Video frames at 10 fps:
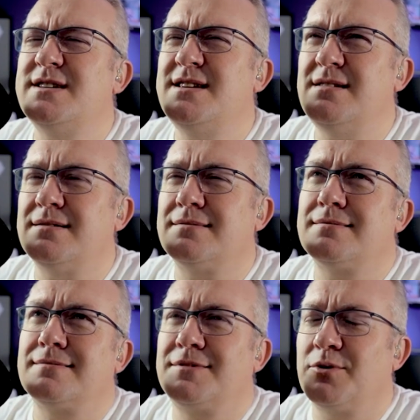How is it
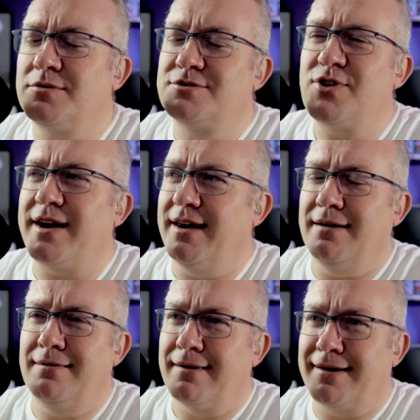
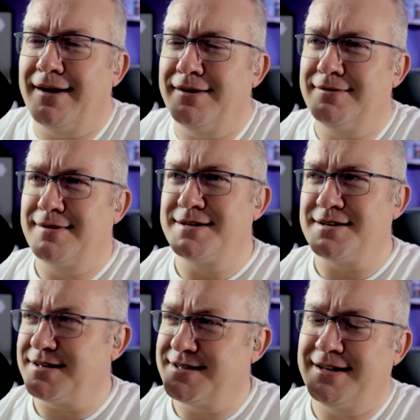tricky, like getting
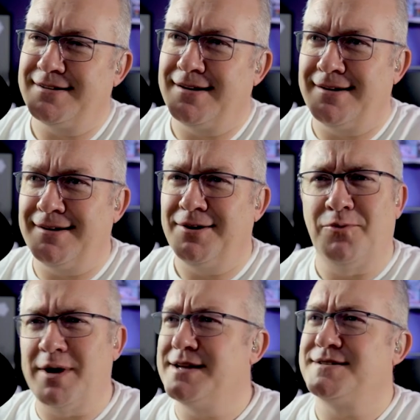things like
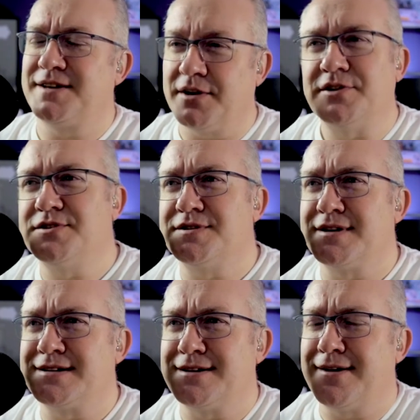witness signatures
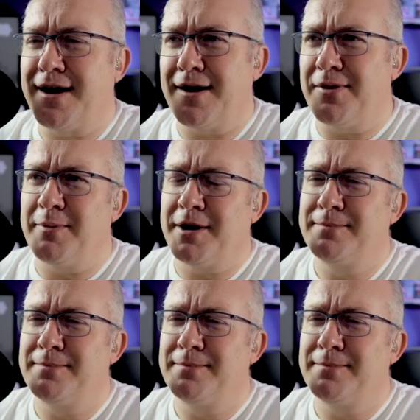and things like that?